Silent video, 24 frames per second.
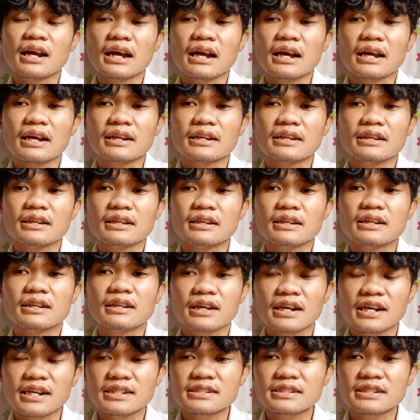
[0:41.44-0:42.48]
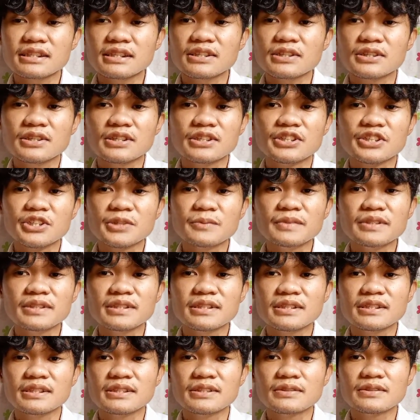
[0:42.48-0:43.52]
and thus it
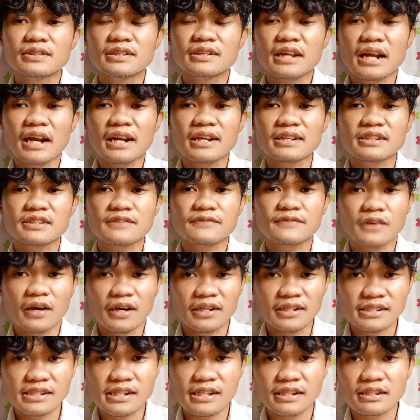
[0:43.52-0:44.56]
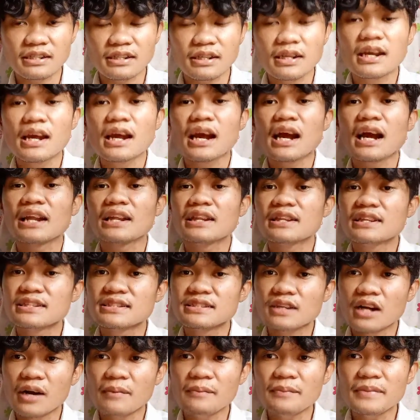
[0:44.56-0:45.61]
contributed to the narrative content. And
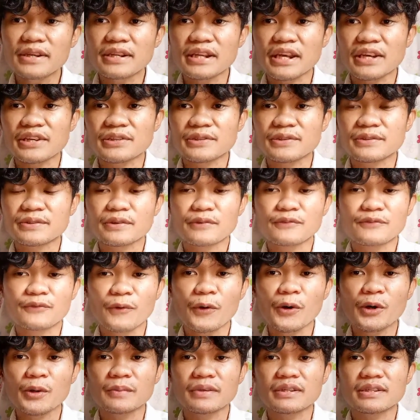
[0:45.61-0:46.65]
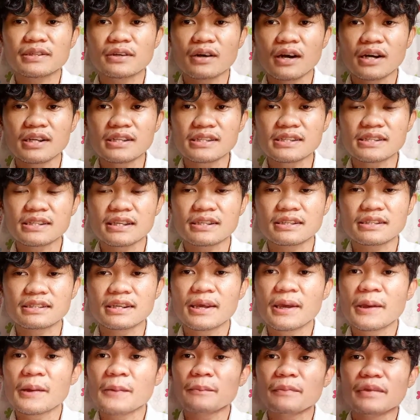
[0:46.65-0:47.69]
this combination of form and content
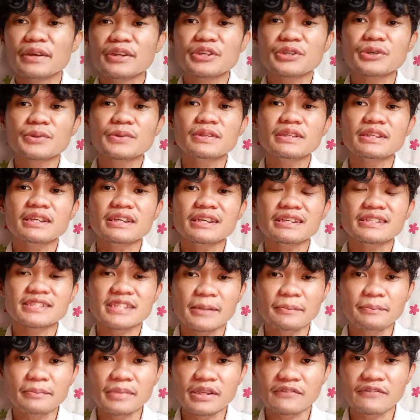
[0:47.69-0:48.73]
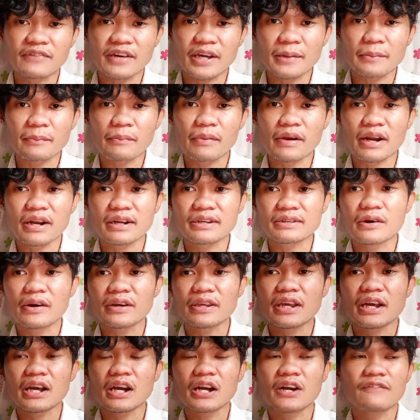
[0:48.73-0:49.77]
may truly exemplify
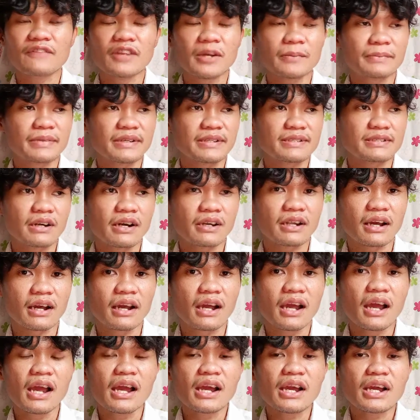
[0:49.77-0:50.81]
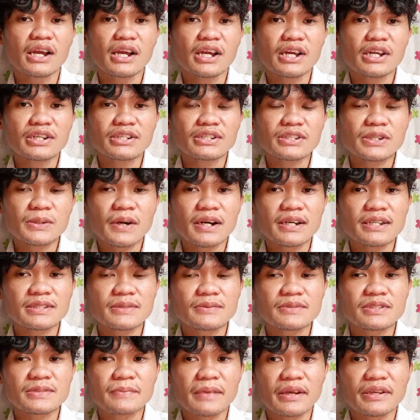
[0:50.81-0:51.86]
paranoia of the persona. So,
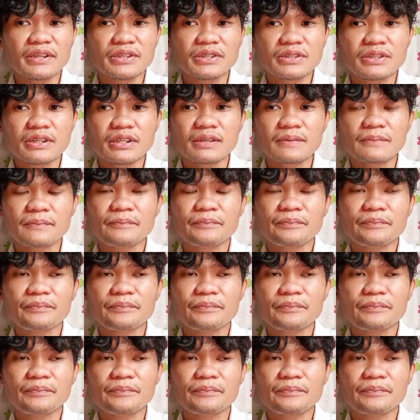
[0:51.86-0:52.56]
as was mentioned,